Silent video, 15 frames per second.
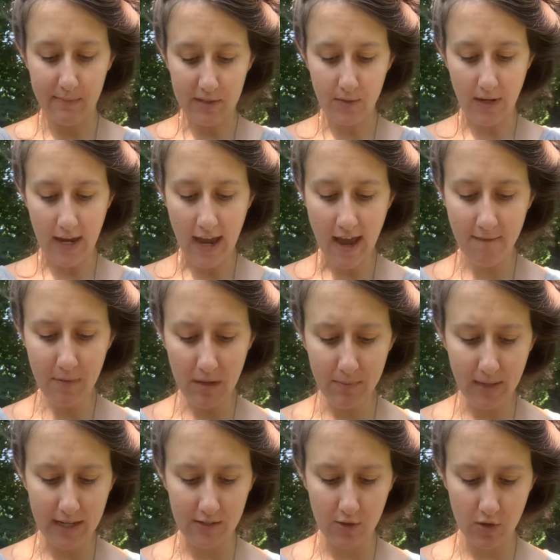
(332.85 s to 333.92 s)
So I have my
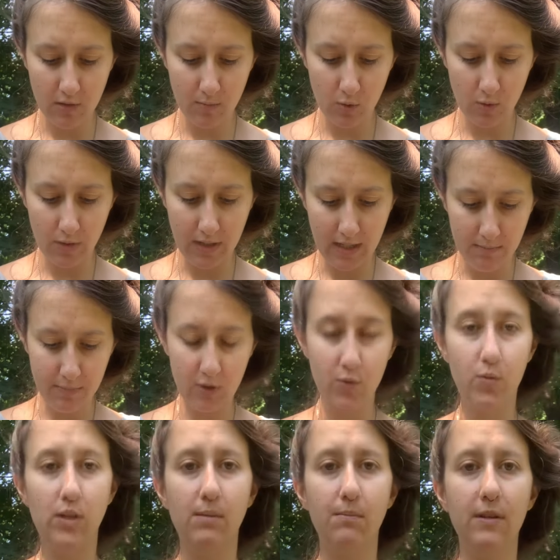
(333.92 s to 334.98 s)
black tourmaline
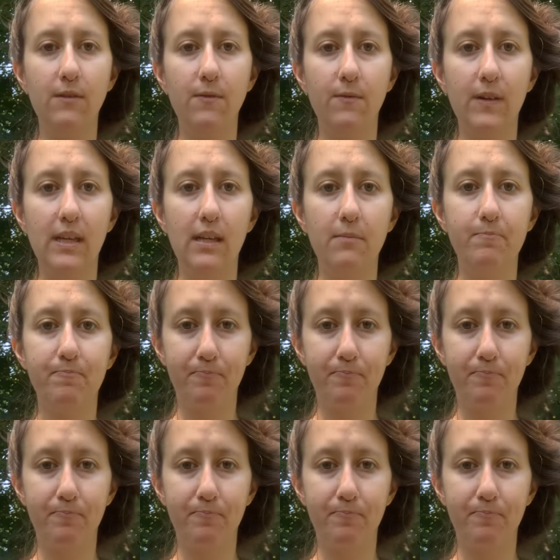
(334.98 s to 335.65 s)
between my feet.